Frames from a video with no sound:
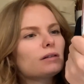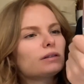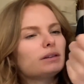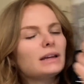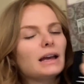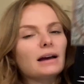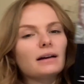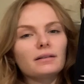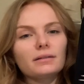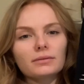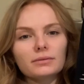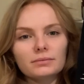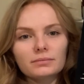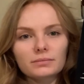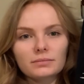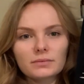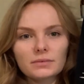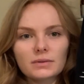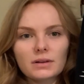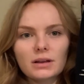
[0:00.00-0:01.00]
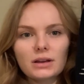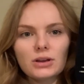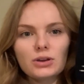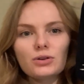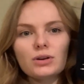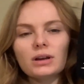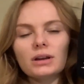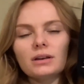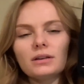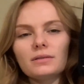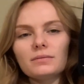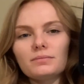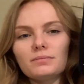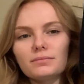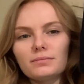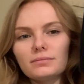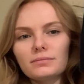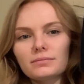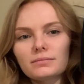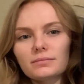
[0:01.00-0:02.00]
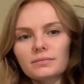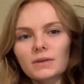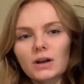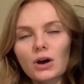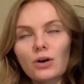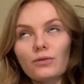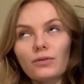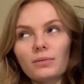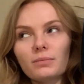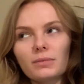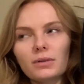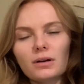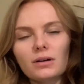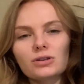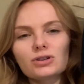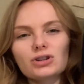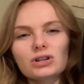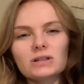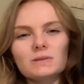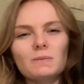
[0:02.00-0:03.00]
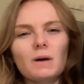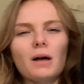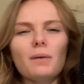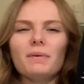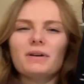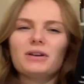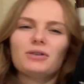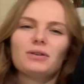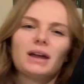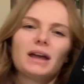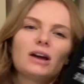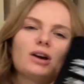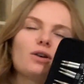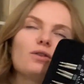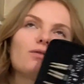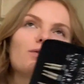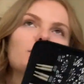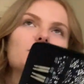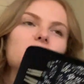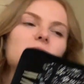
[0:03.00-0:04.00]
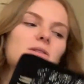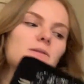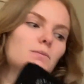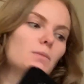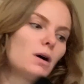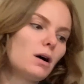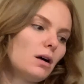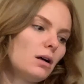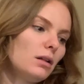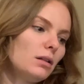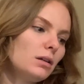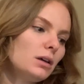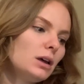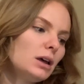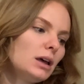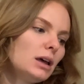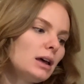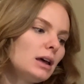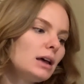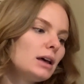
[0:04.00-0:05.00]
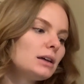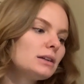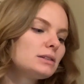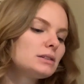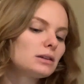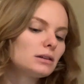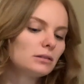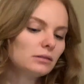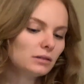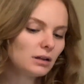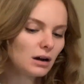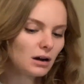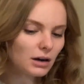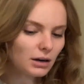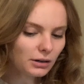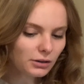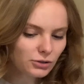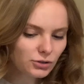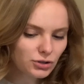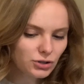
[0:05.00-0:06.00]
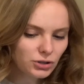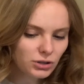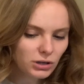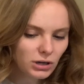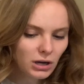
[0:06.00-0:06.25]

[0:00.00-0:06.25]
Yeah, you can go from large to small, but you can't go from small to large.